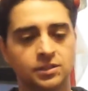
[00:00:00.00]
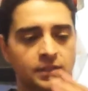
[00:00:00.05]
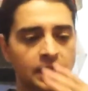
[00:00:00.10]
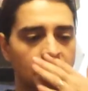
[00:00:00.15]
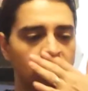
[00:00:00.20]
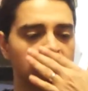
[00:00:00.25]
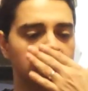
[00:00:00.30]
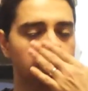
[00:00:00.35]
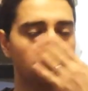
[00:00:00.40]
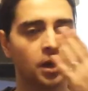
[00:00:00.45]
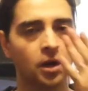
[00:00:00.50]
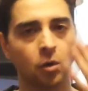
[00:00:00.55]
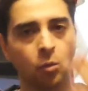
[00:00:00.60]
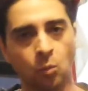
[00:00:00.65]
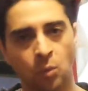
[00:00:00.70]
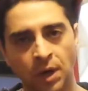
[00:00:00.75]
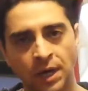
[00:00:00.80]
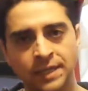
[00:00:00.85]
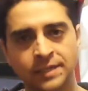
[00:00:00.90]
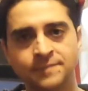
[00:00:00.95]
That was part
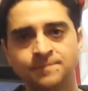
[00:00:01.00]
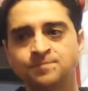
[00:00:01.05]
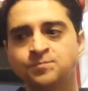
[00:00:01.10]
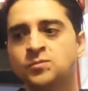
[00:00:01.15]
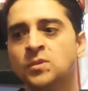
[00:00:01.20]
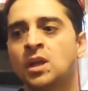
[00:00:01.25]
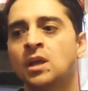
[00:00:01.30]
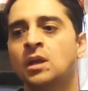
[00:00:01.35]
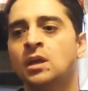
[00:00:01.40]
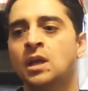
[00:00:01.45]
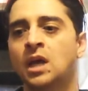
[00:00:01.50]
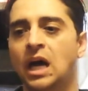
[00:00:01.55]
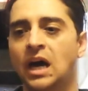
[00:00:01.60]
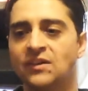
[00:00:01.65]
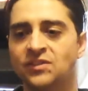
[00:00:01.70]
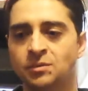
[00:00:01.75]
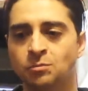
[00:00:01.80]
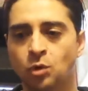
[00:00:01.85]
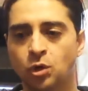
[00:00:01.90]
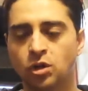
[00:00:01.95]
1
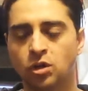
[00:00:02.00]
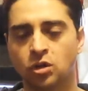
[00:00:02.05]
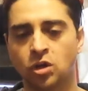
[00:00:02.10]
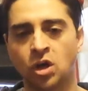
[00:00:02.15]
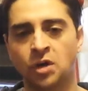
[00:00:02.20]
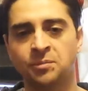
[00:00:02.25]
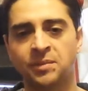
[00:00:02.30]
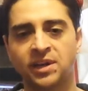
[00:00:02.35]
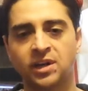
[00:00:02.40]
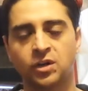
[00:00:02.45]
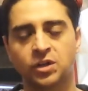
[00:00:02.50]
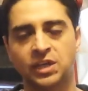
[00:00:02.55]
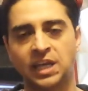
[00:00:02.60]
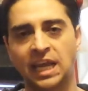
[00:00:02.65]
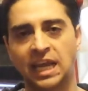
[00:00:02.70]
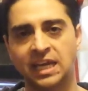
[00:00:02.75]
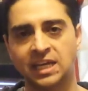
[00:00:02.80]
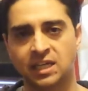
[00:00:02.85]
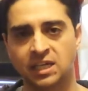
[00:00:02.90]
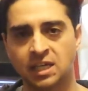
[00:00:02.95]
of the Mortal Kombat
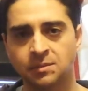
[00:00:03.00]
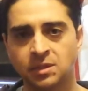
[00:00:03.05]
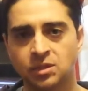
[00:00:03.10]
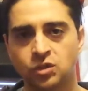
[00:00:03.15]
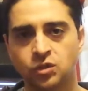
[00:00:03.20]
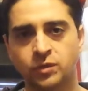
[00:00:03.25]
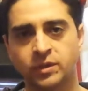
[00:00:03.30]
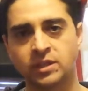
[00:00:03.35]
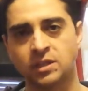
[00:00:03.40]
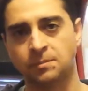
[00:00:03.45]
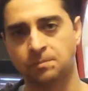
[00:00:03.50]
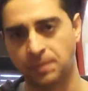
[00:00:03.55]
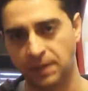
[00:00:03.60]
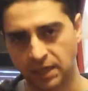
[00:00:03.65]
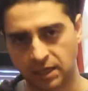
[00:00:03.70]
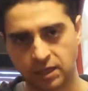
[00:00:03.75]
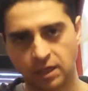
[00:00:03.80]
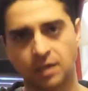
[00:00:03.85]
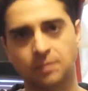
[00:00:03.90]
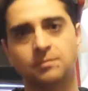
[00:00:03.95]
Arcade. I'm going to be doing the
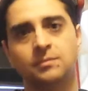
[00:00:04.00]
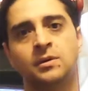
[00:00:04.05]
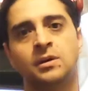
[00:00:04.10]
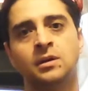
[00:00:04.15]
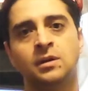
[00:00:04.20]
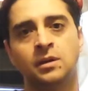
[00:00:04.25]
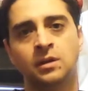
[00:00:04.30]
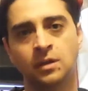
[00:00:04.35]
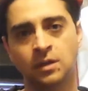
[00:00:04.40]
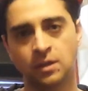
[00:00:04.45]
pickup,